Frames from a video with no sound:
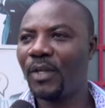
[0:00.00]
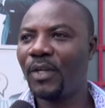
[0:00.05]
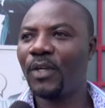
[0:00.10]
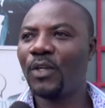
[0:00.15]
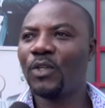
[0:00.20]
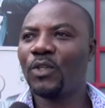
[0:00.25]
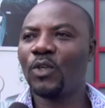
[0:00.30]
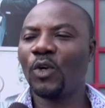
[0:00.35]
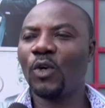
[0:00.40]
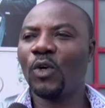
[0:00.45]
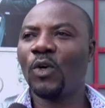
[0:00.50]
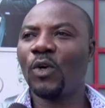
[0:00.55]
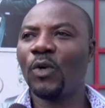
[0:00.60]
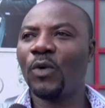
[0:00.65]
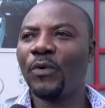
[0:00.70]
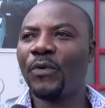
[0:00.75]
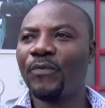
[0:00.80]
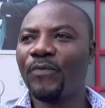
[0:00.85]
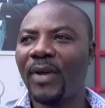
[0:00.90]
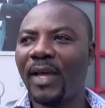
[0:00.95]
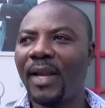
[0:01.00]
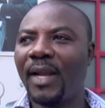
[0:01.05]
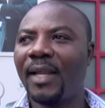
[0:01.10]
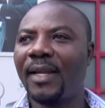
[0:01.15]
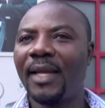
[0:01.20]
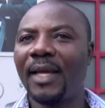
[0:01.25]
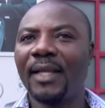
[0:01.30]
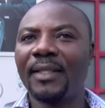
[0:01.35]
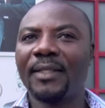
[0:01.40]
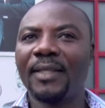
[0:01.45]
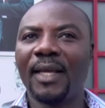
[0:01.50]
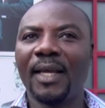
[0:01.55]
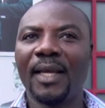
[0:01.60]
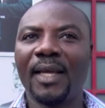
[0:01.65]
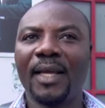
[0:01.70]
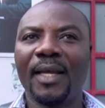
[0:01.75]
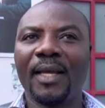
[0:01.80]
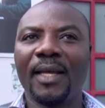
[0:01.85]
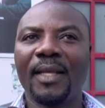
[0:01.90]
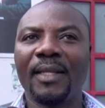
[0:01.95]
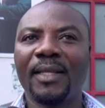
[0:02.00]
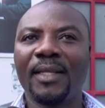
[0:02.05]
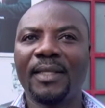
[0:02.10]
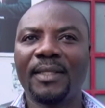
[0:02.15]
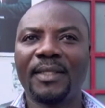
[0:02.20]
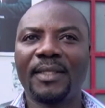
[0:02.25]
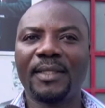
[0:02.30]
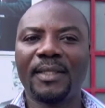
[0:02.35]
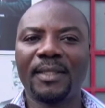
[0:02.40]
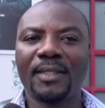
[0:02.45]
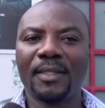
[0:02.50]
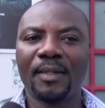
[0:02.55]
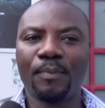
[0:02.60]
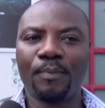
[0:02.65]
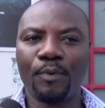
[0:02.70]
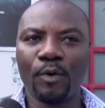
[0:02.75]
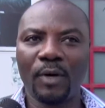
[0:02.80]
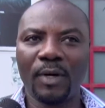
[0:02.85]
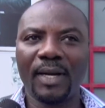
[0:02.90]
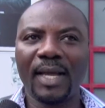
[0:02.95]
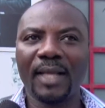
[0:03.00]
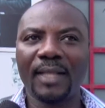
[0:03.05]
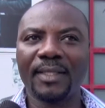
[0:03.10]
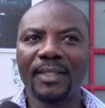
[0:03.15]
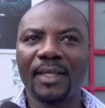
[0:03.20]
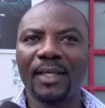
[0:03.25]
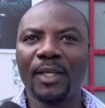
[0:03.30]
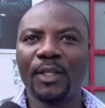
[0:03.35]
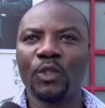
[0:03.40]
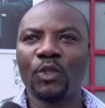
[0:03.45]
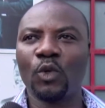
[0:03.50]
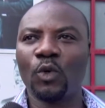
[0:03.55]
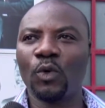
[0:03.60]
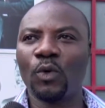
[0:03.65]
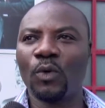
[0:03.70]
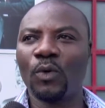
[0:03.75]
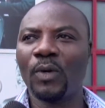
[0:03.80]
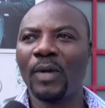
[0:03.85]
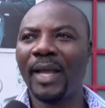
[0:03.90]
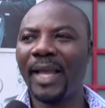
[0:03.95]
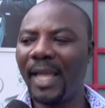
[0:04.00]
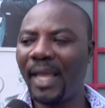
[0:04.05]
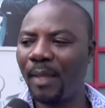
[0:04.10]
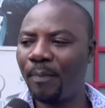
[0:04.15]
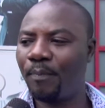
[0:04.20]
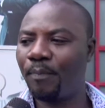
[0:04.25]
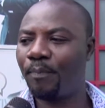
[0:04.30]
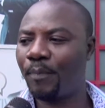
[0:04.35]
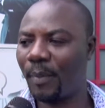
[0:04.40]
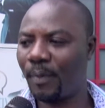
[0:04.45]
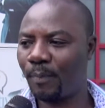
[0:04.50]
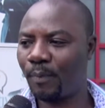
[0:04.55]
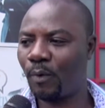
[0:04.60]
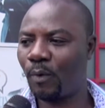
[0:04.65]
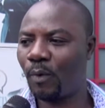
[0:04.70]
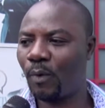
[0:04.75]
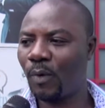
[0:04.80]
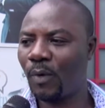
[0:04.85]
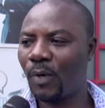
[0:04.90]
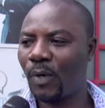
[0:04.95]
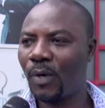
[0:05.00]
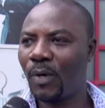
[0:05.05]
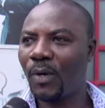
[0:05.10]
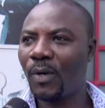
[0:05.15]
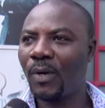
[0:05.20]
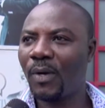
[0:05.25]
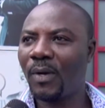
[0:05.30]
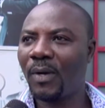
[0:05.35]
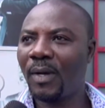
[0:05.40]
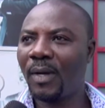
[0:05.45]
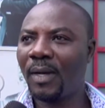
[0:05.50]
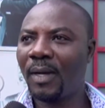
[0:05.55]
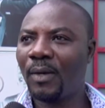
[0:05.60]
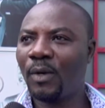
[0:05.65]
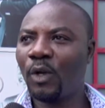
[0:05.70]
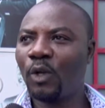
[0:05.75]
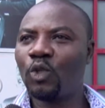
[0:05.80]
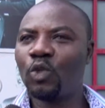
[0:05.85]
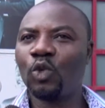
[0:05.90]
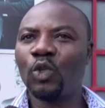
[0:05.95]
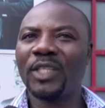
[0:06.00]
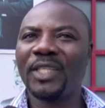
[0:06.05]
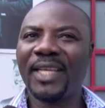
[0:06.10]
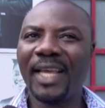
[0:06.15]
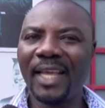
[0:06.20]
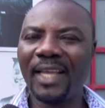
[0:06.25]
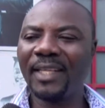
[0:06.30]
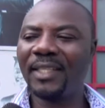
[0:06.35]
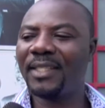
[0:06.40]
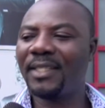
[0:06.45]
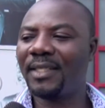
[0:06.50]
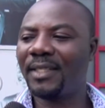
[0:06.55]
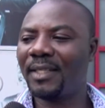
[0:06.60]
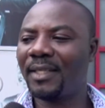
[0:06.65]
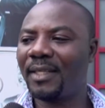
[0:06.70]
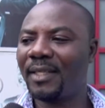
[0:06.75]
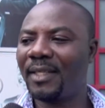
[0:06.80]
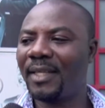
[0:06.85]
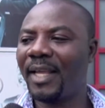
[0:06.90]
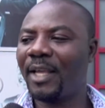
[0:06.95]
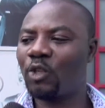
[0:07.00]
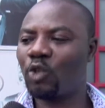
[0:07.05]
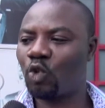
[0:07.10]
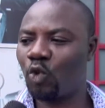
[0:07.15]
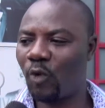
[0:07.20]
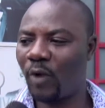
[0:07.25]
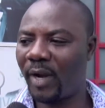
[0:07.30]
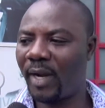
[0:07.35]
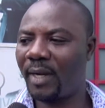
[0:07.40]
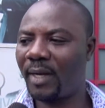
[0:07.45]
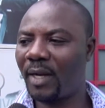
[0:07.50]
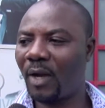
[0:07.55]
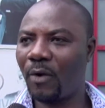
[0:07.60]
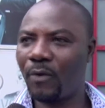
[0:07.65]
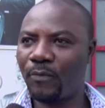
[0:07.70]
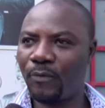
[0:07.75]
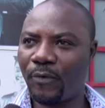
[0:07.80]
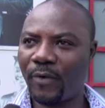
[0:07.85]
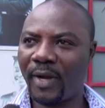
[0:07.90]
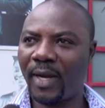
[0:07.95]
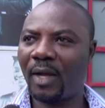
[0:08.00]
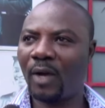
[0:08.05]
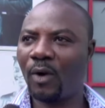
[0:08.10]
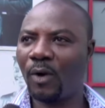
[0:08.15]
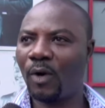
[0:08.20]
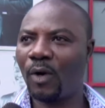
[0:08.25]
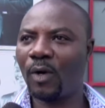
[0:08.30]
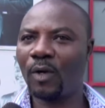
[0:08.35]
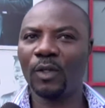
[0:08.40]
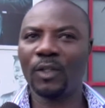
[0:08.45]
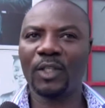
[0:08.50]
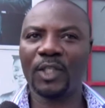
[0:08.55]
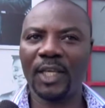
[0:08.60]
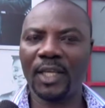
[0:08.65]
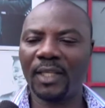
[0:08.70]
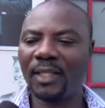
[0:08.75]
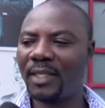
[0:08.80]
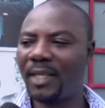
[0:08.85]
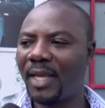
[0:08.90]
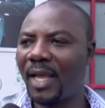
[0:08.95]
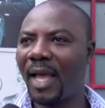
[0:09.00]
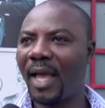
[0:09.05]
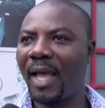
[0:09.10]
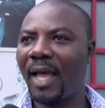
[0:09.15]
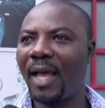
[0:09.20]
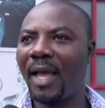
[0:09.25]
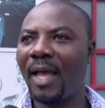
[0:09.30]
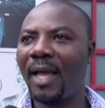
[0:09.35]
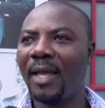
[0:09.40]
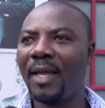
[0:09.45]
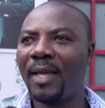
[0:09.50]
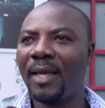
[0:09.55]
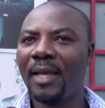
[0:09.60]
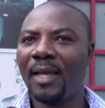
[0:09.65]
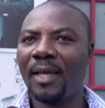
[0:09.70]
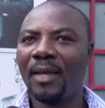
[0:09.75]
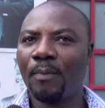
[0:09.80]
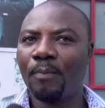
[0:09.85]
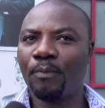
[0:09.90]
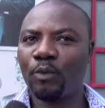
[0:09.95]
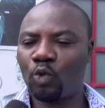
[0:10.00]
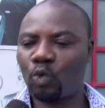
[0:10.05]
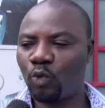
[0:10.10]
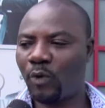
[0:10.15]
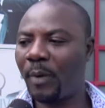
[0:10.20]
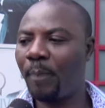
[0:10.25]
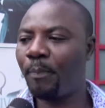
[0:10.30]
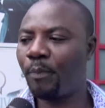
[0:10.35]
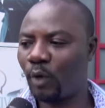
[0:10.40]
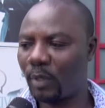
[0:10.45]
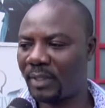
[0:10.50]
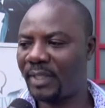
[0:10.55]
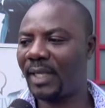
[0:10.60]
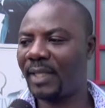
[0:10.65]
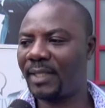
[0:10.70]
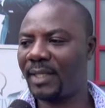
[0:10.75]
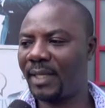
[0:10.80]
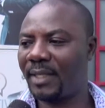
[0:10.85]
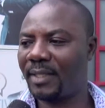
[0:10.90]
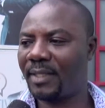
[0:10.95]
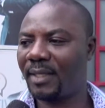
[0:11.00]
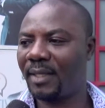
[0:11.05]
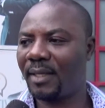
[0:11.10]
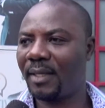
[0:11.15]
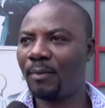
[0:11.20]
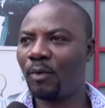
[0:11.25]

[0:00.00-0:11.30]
So we find out that uh, this product, it will help people not to change their screen offering or change their screen protectors.